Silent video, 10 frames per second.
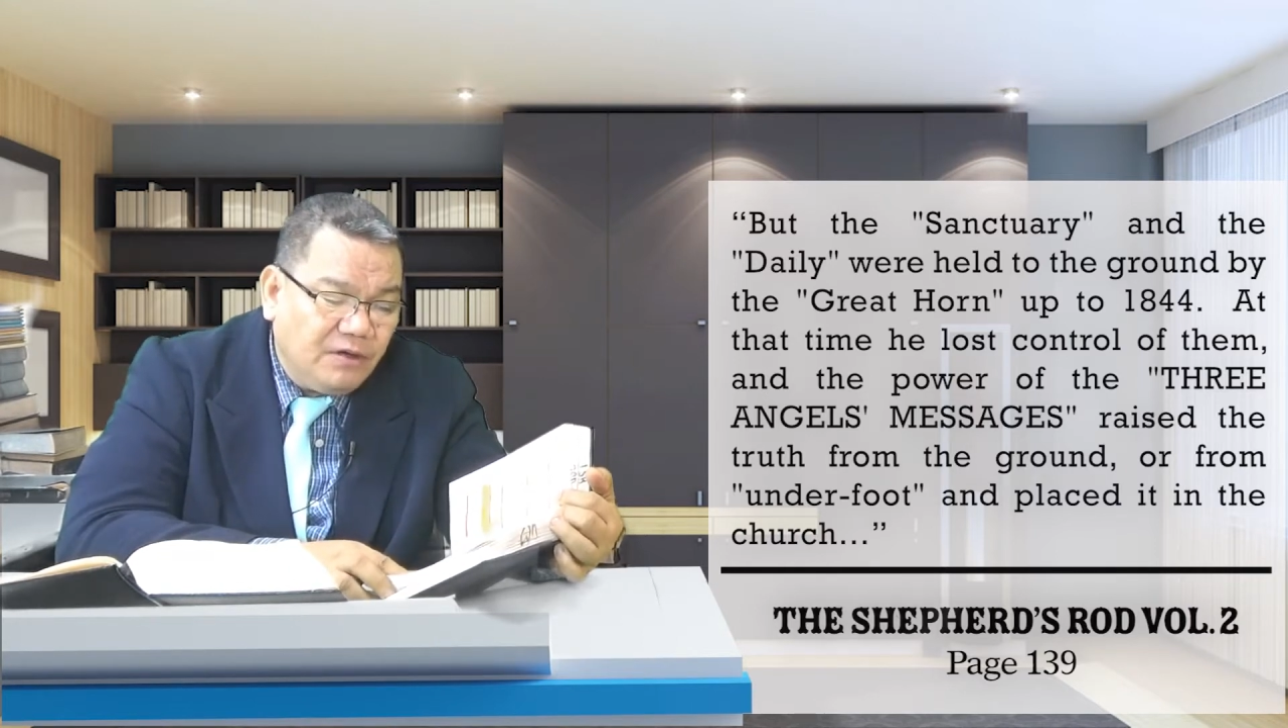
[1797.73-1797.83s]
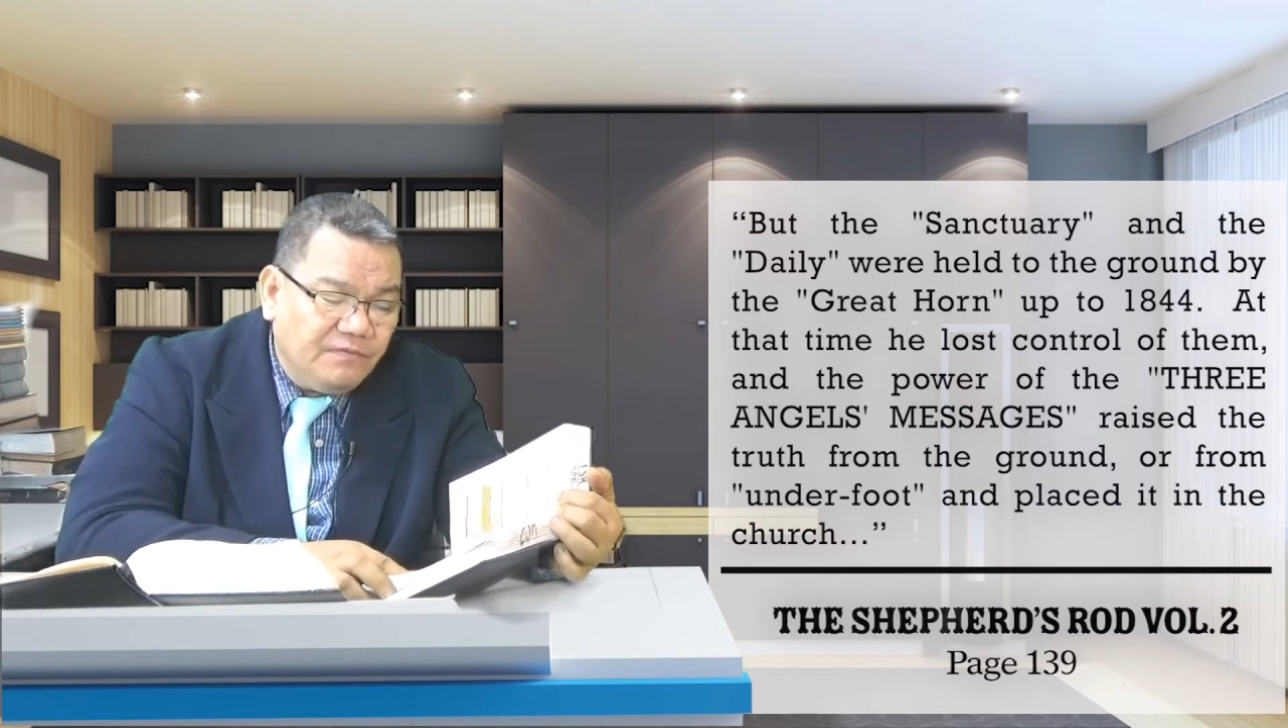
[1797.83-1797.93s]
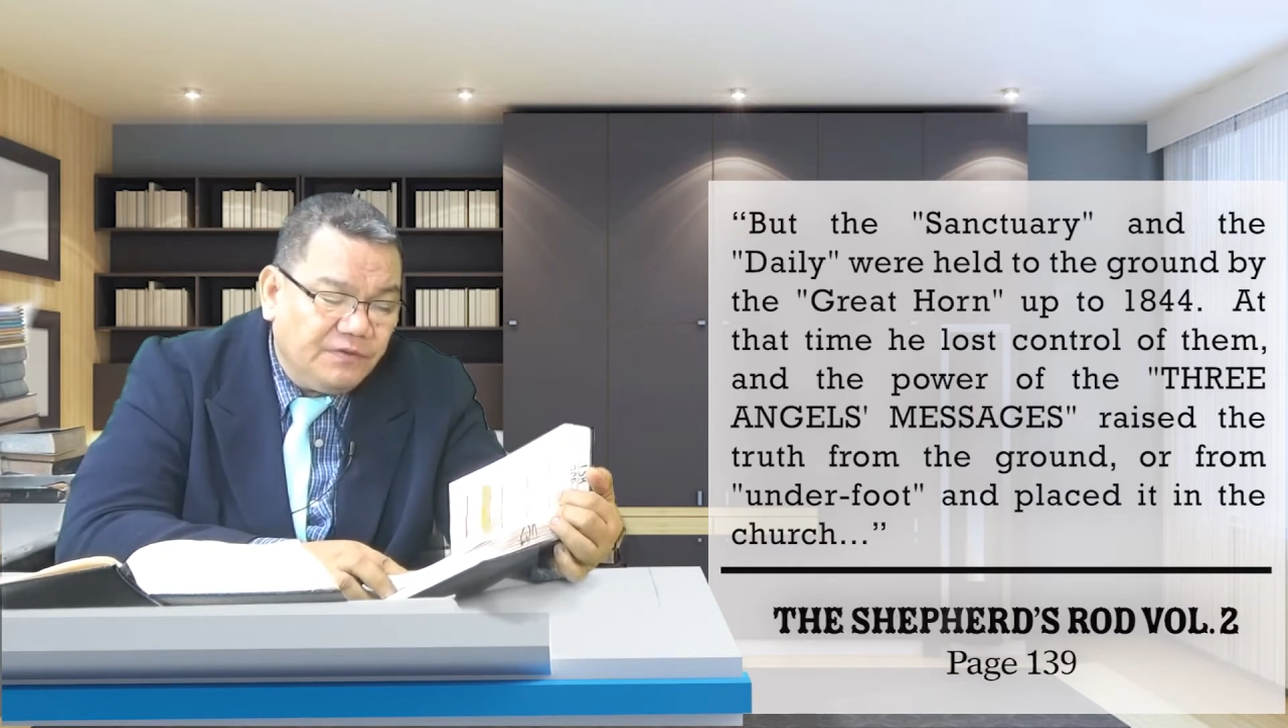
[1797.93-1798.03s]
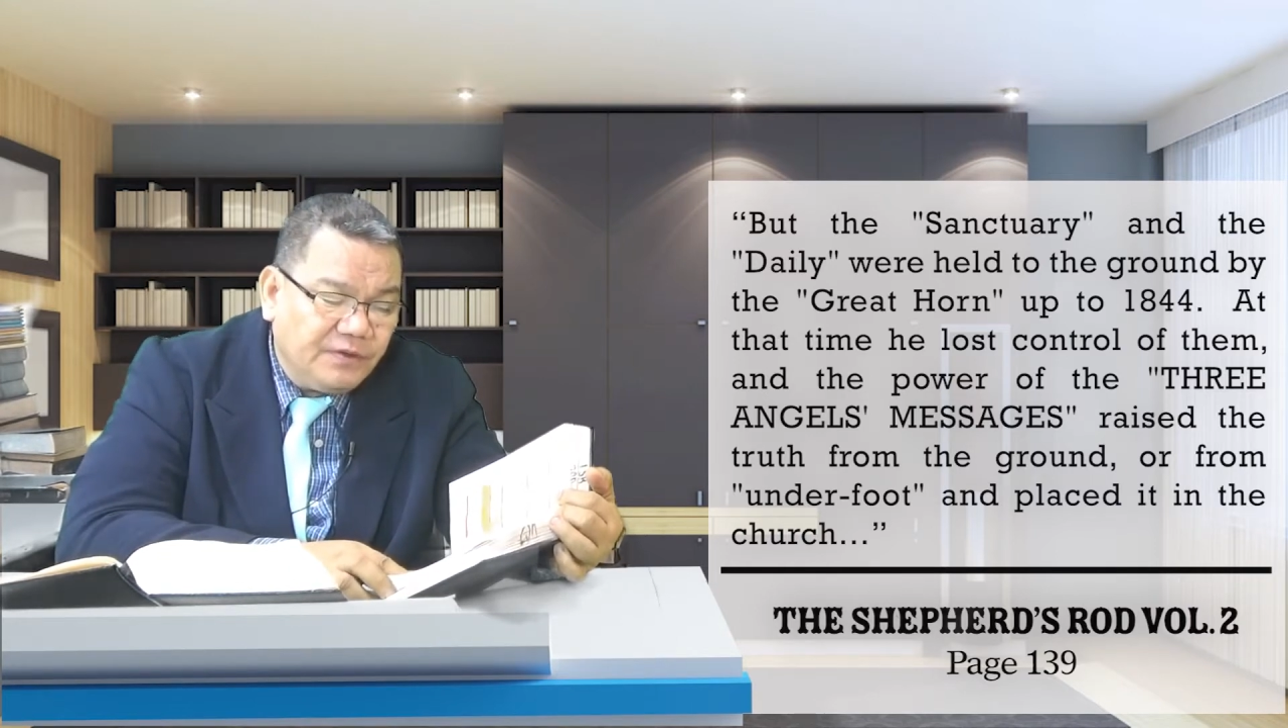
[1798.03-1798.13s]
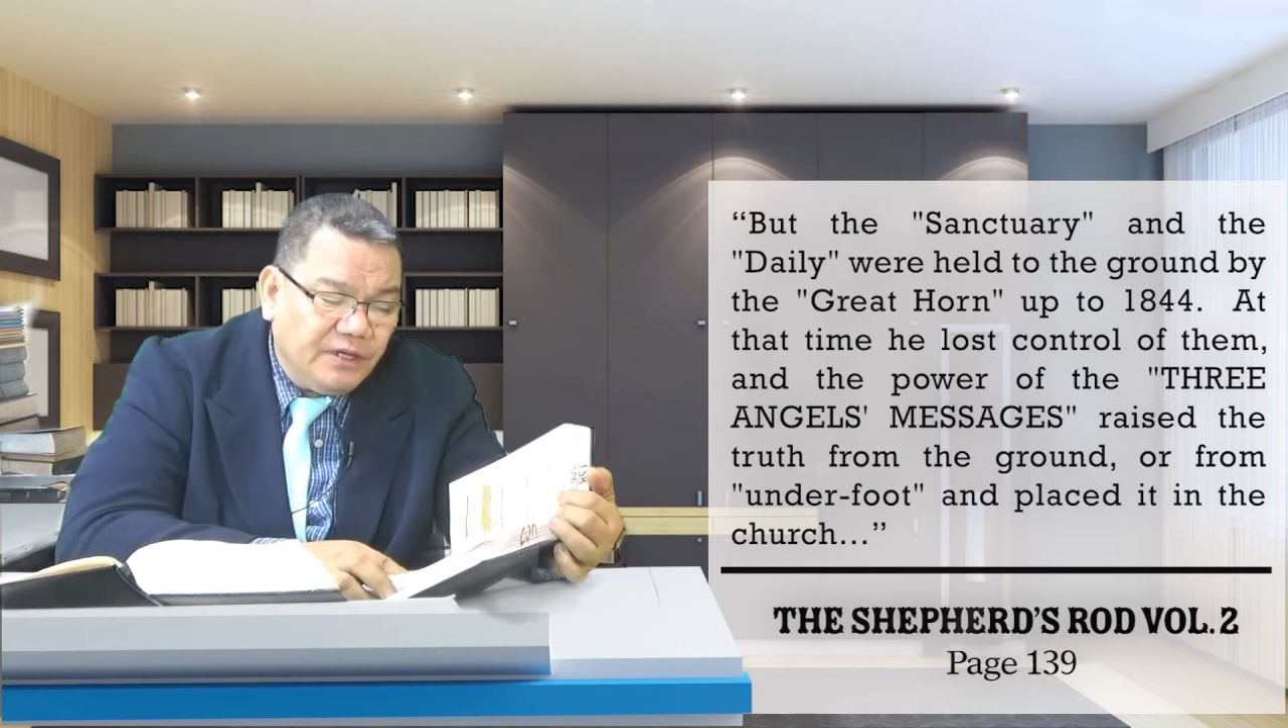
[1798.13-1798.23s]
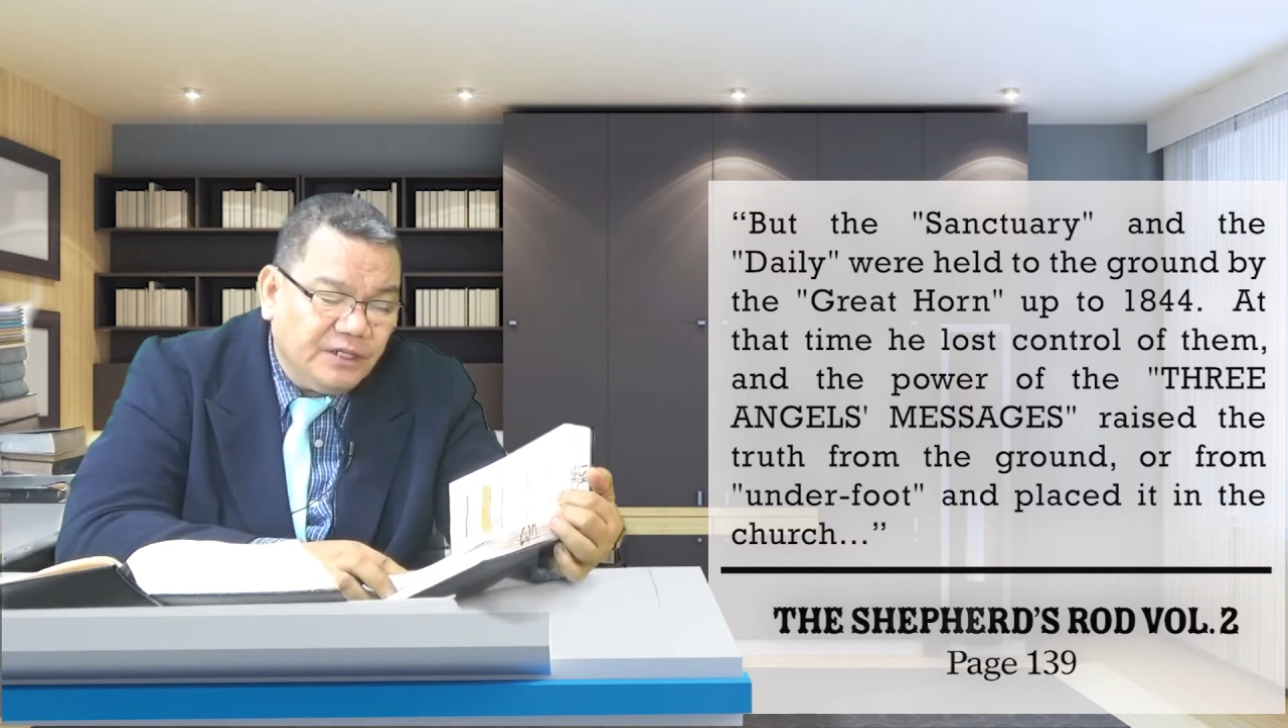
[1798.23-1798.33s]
of the 3